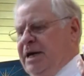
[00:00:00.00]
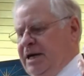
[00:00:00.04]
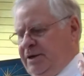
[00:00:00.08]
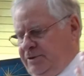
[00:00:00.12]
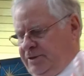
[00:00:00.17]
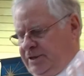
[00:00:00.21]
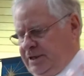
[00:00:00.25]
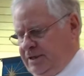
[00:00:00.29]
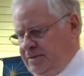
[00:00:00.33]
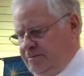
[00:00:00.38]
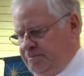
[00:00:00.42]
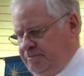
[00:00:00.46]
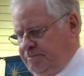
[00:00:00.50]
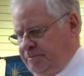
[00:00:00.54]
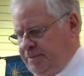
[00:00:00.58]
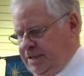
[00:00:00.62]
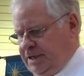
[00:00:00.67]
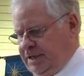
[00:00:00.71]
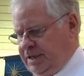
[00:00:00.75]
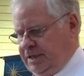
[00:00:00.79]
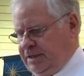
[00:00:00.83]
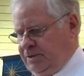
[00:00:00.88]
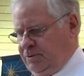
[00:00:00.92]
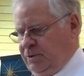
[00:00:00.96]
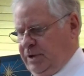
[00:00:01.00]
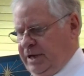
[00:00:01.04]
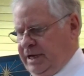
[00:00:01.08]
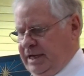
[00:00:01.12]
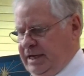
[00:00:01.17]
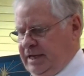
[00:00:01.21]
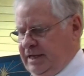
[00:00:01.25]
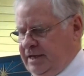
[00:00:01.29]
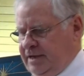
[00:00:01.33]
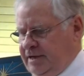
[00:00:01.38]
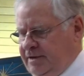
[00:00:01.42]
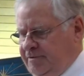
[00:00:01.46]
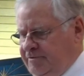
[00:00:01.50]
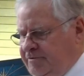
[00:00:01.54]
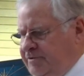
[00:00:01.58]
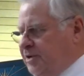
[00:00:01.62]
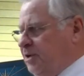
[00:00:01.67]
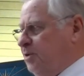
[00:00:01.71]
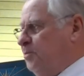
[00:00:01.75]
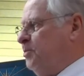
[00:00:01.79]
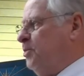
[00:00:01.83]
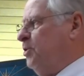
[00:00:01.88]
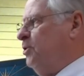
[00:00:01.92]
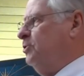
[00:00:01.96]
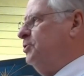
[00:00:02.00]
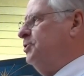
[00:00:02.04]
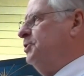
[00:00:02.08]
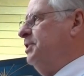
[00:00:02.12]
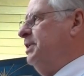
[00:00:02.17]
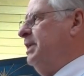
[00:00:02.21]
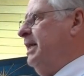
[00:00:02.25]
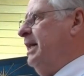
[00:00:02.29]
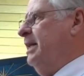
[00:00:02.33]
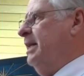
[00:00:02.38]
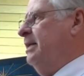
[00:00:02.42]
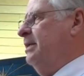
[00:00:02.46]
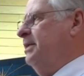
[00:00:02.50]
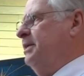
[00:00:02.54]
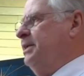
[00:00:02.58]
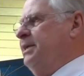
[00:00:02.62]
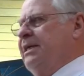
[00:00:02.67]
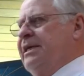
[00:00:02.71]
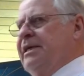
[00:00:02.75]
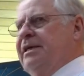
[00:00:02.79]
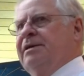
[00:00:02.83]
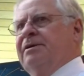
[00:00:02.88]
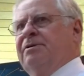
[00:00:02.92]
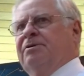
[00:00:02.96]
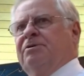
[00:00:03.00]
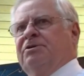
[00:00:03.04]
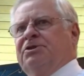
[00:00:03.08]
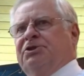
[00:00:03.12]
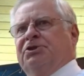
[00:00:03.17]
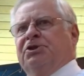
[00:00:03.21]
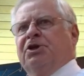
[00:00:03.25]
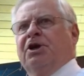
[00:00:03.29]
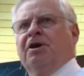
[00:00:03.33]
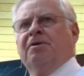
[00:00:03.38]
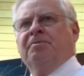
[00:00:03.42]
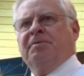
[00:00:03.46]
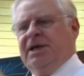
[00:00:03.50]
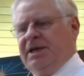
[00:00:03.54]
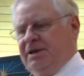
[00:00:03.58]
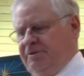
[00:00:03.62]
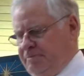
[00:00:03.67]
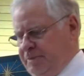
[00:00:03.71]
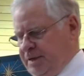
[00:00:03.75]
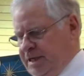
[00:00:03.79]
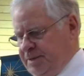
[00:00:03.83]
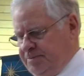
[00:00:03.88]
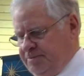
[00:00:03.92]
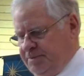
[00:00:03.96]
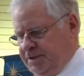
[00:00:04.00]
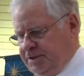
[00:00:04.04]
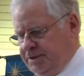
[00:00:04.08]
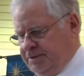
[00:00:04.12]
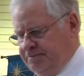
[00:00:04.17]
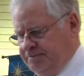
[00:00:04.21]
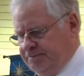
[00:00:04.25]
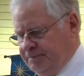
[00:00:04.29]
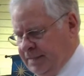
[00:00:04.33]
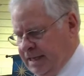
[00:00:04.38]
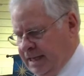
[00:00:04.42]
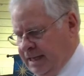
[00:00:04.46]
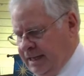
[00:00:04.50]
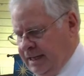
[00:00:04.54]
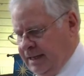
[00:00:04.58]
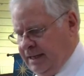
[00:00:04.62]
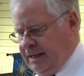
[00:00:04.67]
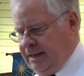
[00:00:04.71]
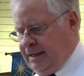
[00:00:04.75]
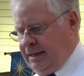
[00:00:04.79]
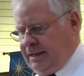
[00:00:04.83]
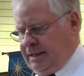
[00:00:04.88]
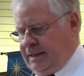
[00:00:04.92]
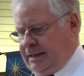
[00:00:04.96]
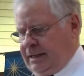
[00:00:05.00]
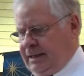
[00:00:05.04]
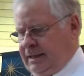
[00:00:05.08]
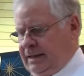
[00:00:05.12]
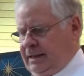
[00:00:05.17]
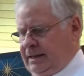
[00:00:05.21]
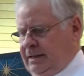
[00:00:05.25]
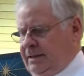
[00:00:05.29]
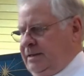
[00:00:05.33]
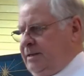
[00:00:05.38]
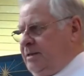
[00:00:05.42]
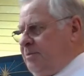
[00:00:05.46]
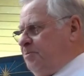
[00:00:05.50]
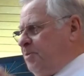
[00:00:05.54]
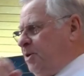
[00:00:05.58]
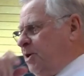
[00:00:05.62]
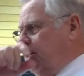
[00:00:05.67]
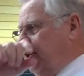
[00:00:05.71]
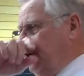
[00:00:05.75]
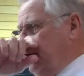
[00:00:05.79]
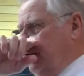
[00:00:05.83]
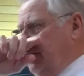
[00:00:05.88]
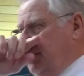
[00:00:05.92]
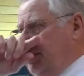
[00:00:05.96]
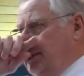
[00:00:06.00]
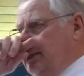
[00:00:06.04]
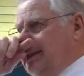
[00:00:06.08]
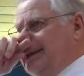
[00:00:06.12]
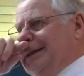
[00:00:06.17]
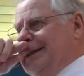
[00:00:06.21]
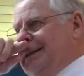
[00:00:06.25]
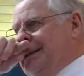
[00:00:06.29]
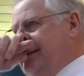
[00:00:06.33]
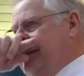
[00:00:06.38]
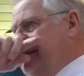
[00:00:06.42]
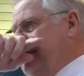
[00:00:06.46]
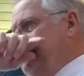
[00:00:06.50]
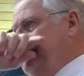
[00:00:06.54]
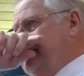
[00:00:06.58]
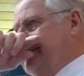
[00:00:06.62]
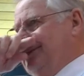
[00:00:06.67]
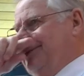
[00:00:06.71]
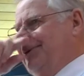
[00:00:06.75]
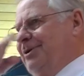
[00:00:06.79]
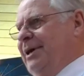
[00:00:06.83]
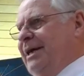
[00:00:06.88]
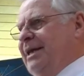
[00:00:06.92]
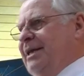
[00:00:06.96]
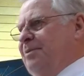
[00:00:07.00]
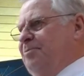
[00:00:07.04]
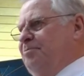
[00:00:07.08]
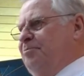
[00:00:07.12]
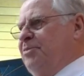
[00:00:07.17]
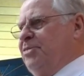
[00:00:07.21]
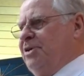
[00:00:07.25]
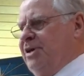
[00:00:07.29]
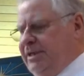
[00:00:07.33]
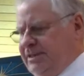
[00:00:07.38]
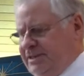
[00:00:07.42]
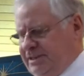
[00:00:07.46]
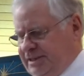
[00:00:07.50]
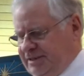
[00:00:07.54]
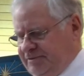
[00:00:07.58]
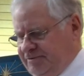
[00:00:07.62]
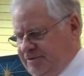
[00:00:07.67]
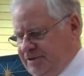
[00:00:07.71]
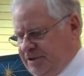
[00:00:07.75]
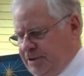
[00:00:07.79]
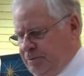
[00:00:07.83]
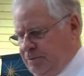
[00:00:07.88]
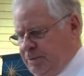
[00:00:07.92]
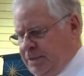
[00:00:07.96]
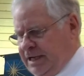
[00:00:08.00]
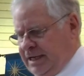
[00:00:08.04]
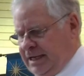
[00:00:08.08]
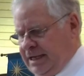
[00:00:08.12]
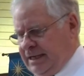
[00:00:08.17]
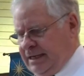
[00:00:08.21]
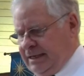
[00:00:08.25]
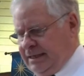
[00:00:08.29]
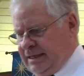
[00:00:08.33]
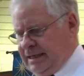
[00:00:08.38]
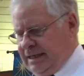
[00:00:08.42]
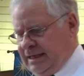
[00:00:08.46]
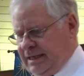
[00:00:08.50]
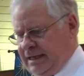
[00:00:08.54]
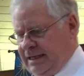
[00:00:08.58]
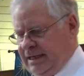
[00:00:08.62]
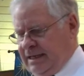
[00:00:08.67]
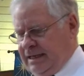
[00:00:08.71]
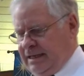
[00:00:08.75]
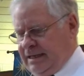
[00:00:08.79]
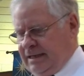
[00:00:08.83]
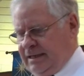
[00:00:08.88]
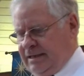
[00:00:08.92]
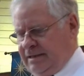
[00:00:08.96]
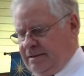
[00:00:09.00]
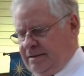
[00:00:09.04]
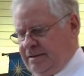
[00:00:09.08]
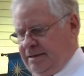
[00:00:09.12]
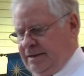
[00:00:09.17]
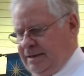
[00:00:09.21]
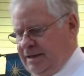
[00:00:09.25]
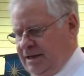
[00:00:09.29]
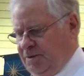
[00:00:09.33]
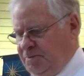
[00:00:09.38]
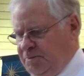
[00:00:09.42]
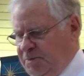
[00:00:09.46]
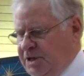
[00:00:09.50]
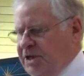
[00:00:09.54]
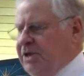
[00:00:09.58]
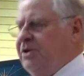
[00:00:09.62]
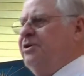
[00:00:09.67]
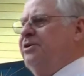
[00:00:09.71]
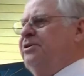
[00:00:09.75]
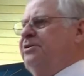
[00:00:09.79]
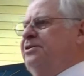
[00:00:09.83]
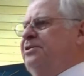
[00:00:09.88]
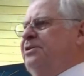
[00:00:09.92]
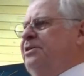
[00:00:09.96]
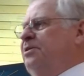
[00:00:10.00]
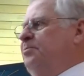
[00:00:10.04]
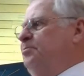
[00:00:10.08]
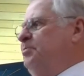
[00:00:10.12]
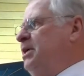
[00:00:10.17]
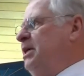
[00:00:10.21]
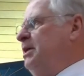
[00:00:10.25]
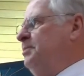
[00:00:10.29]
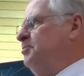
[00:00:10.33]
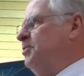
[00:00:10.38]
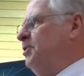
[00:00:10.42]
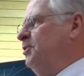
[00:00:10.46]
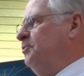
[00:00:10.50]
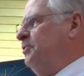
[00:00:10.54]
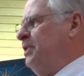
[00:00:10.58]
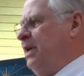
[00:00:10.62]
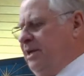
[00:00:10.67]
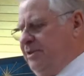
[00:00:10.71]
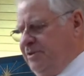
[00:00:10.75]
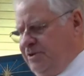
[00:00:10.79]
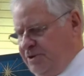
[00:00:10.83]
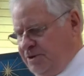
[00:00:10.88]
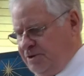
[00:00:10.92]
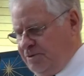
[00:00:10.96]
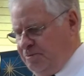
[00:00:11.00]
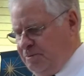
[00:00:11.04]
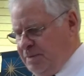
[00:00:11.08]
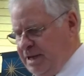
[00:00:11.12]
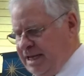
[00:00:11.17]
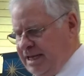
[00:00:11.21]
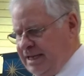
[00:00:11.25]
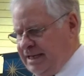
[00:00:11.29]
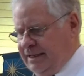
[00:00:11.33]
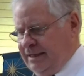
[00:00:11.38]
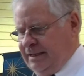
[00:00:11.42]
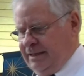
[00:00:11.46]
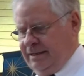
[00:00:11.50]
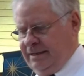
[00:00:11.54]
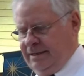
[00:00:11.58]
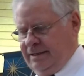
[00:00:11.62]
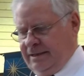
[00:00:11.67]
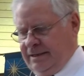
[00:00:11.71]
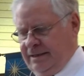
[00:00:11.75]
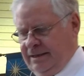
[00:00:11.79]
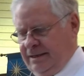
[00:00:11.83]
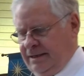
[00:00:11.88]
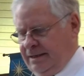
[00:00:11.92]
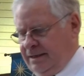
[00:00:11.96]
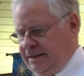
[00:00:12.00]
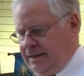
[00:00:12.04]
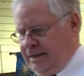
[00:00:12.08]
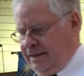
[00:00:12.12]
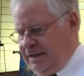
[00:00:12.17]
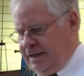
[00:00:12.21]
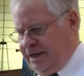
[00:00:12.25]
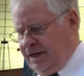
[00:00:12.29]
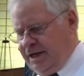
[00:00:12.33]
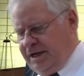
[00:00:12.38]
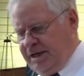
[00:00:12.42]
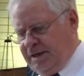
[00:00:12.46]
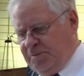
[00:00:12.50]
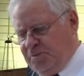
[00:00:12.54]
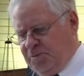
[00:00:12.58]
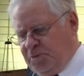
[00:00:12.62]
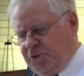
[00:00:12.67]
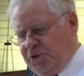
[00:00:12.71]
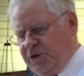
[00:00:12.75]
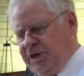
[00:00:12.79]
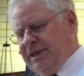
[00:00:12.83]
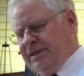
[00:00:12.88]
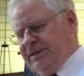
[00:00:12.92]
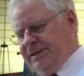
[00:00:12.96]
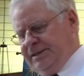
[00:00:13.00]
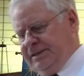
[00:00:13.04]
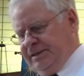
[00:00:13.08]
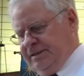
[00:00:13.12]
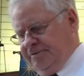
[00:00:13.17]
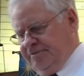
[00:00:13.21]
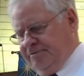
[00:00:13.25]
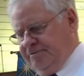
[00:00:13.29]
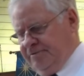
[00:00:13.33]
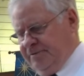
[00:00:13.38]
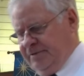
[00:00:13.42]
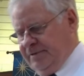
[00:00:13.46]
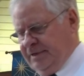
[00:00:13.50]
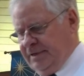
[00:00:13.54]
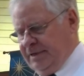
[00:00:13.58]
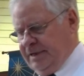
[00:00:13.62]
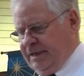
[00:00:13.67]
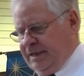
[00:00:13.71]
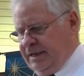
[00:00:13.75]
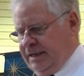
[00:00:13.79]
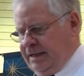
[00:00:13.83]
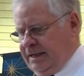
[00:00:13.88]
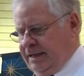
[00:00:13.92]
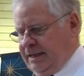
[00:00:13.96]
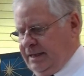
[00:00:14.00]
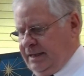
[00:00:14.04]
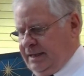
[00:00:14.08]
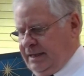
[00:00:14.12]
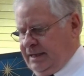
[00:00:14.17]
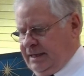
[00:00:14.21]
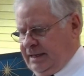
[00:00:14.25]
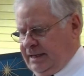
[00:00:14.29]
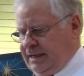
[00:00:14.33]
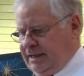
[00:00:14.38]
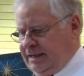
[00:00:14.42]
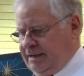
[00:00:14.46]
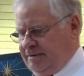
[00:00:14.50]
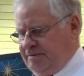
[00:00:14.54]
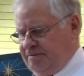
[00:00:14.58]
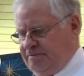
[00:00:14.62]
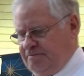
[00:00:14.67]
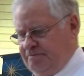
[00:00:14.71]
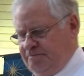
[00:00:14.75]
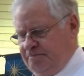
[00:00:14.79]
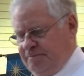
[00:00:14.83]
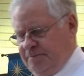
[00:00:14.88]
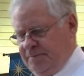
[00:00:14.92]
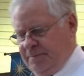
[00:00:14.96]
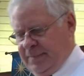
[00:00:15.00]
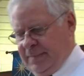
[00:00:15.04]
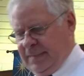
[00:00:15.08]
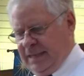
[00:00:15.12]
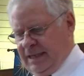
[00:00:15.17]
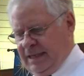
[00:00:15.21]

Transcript: about them, a way of their personality charming people. And Paul, it's quite impressive to me that he appeared to the people rather meek and unimpressive. Um,